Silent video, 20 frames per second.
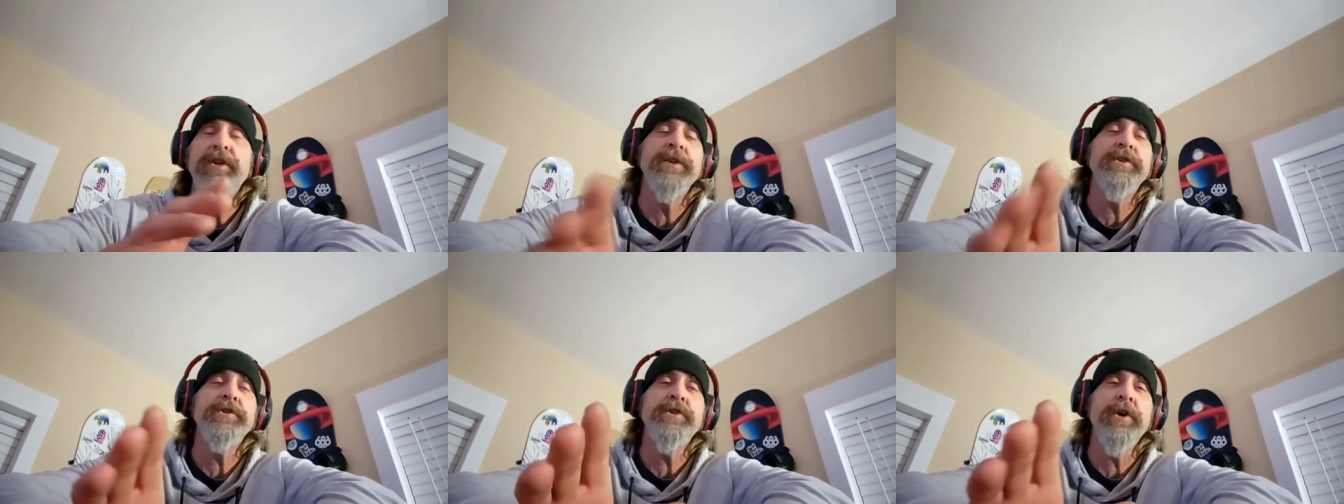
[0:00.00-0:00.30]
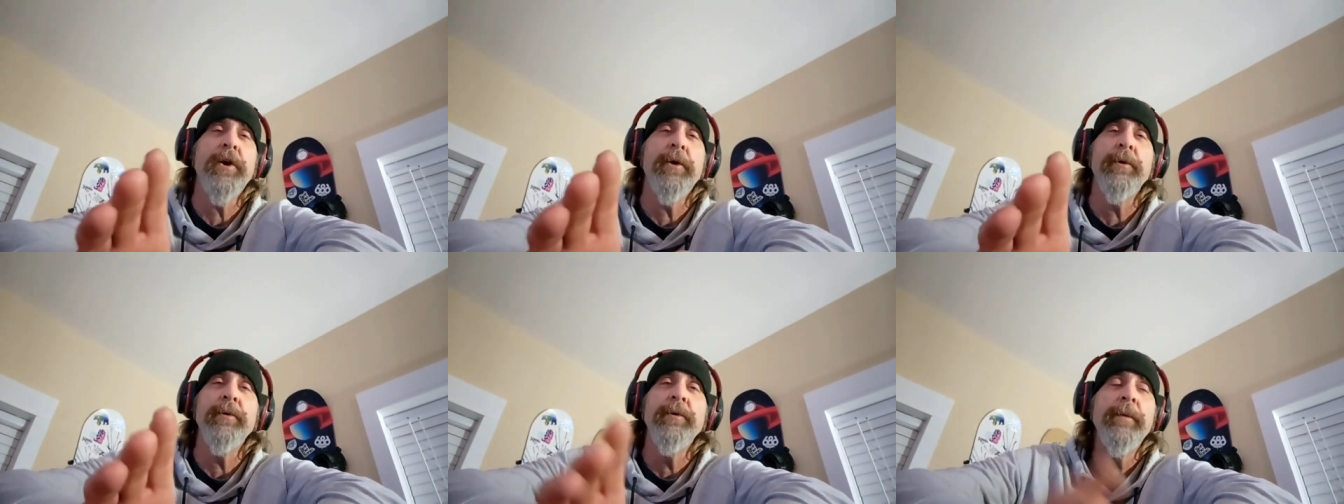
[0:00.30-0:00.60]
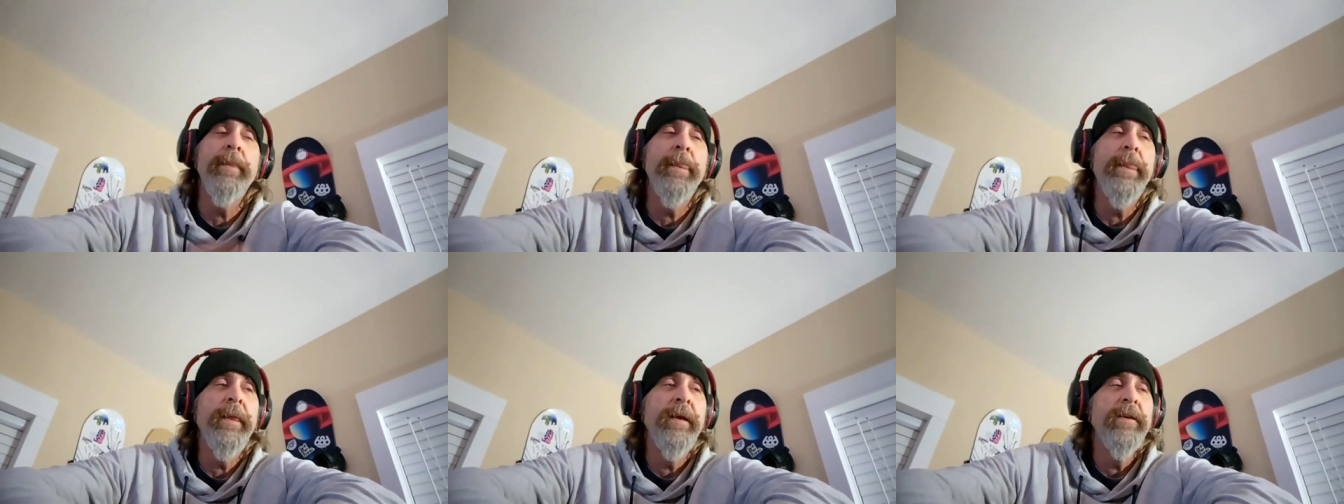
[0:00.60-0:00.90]
Chit
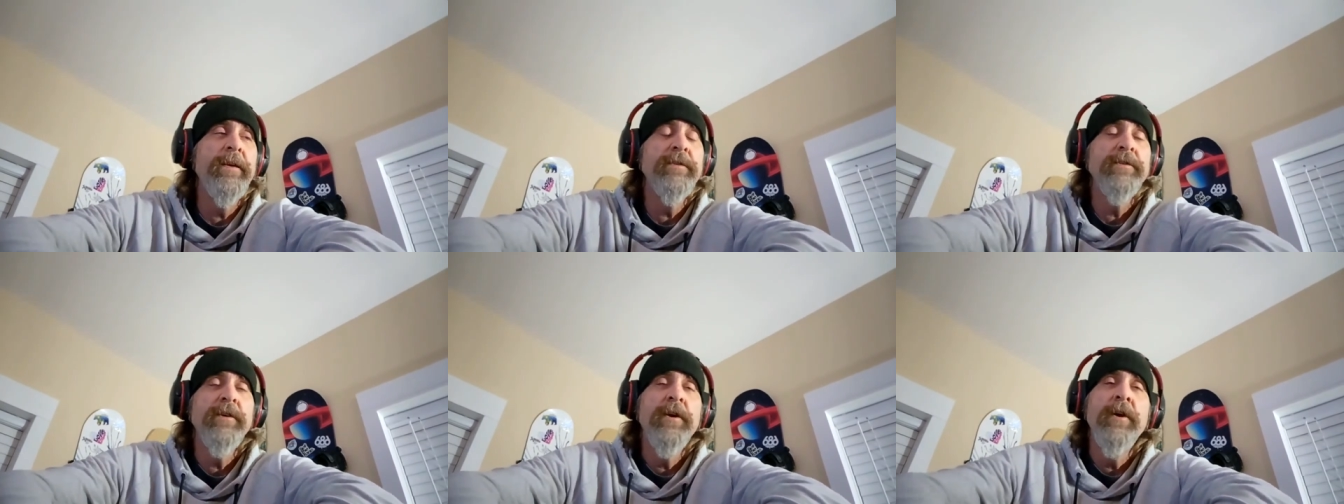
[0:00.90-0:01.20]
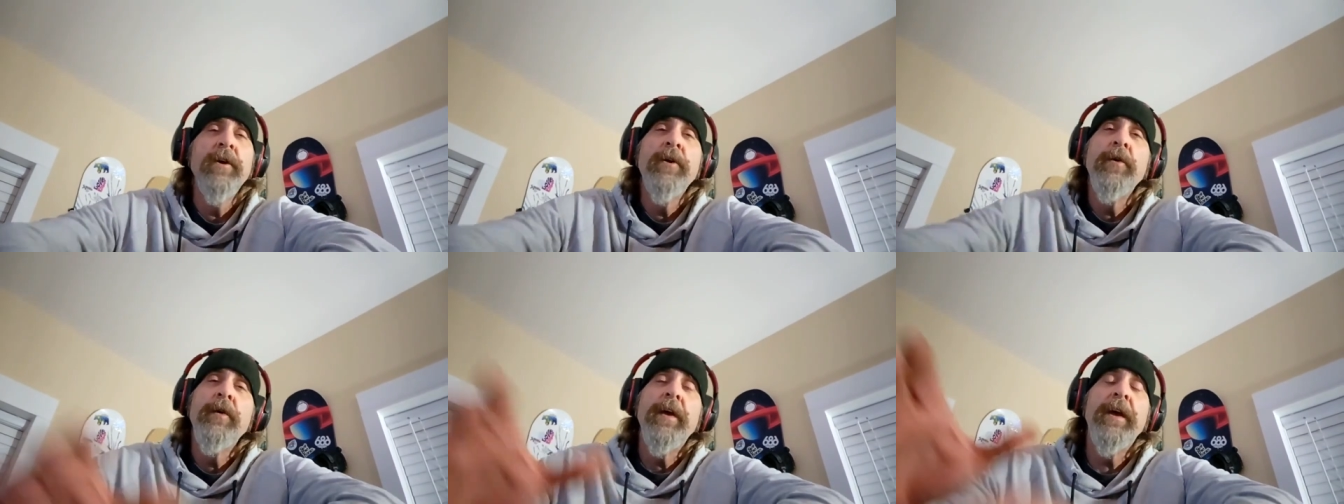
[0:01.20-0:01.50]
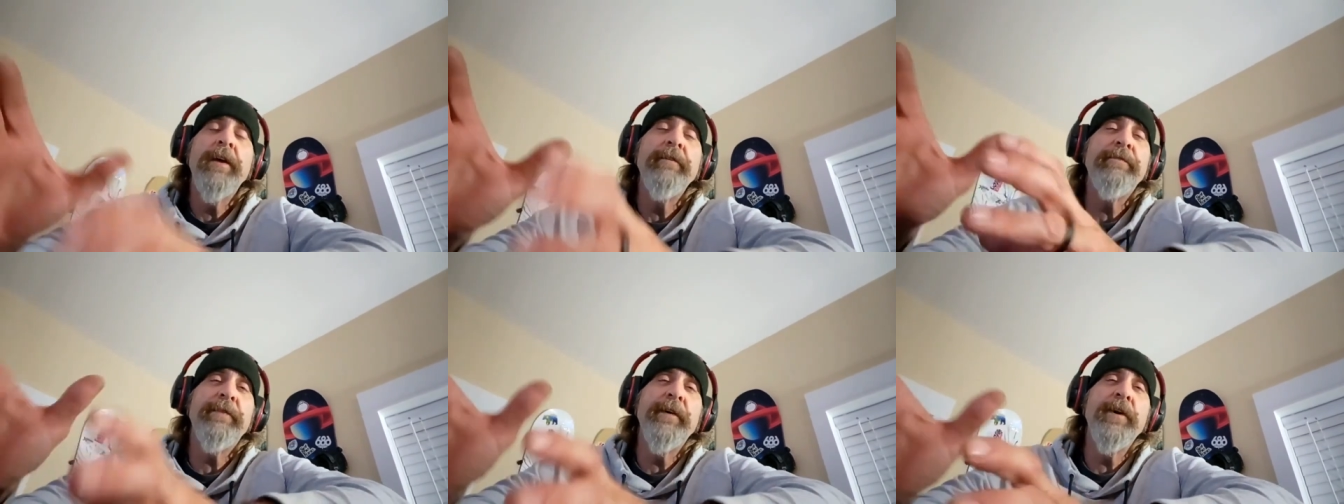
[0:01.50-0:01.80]
Show.
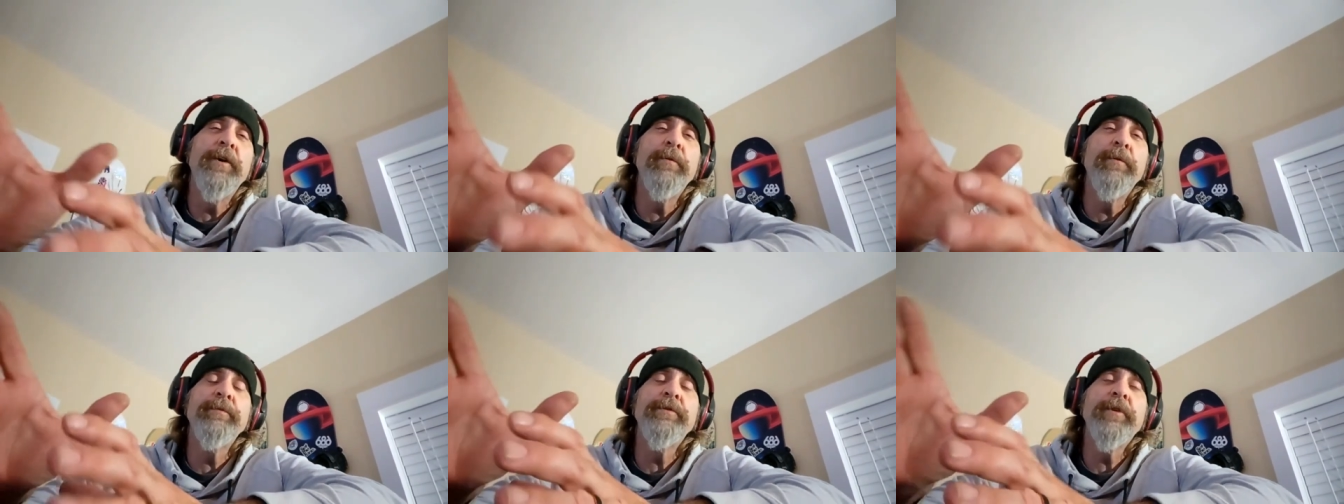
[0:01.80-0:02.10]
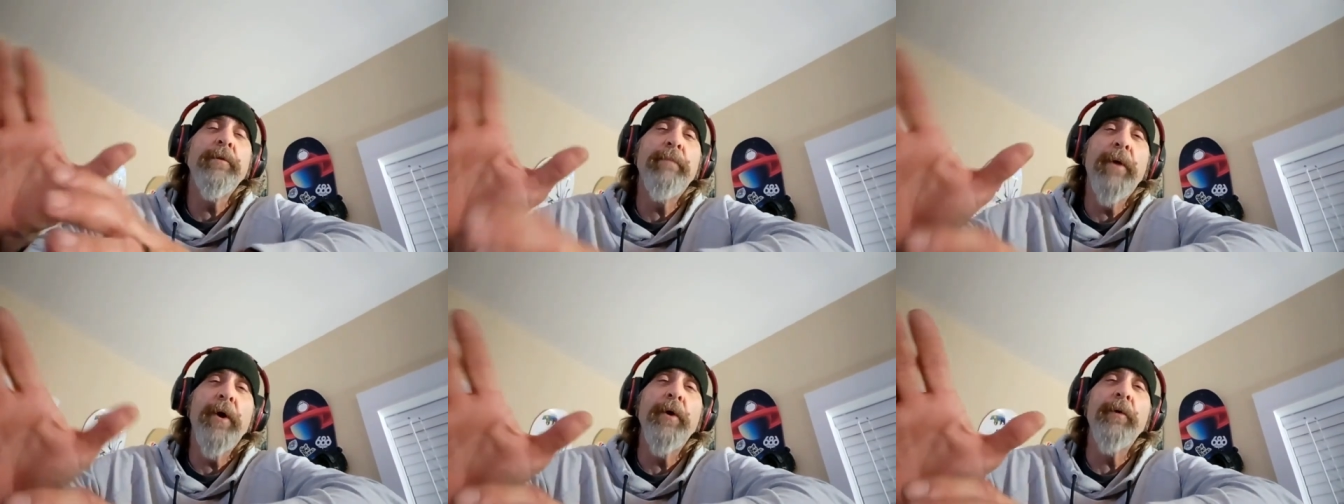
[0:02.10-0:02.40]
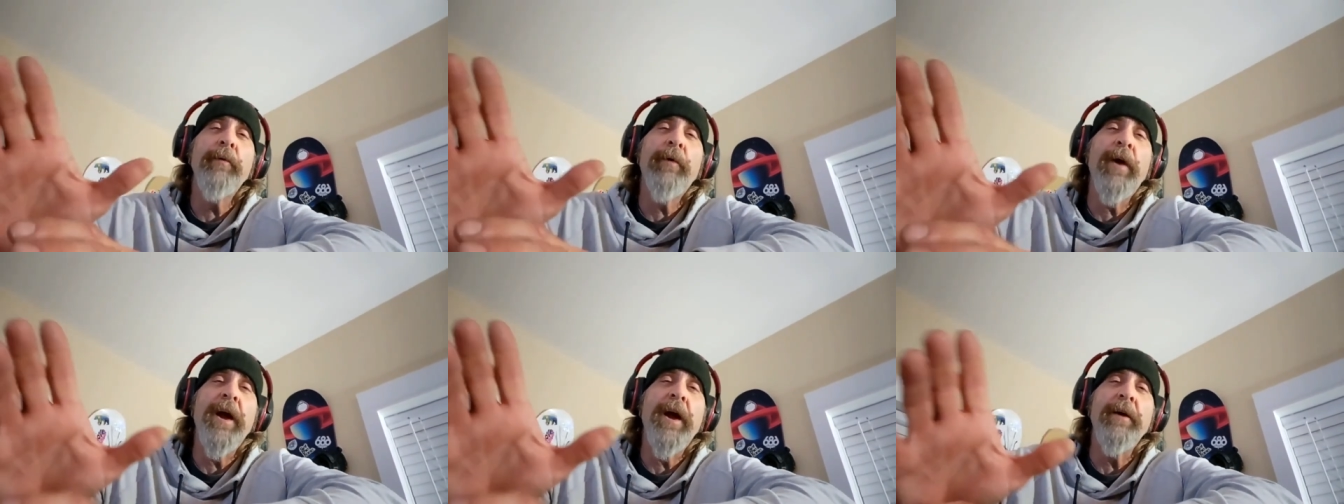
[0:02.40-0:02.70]
He films a
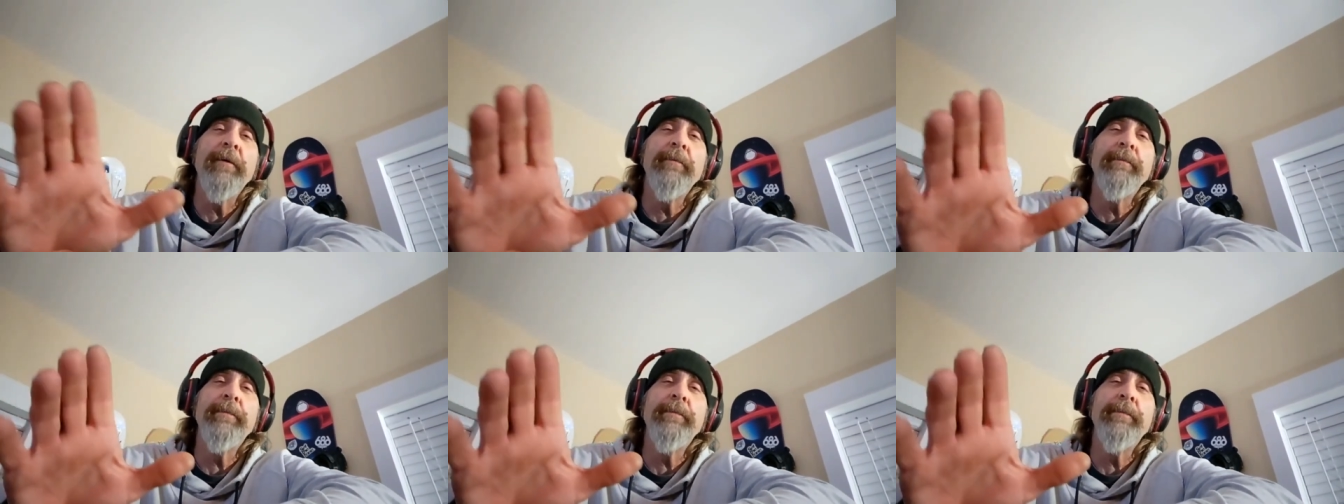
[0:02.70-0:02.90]
boat ramp.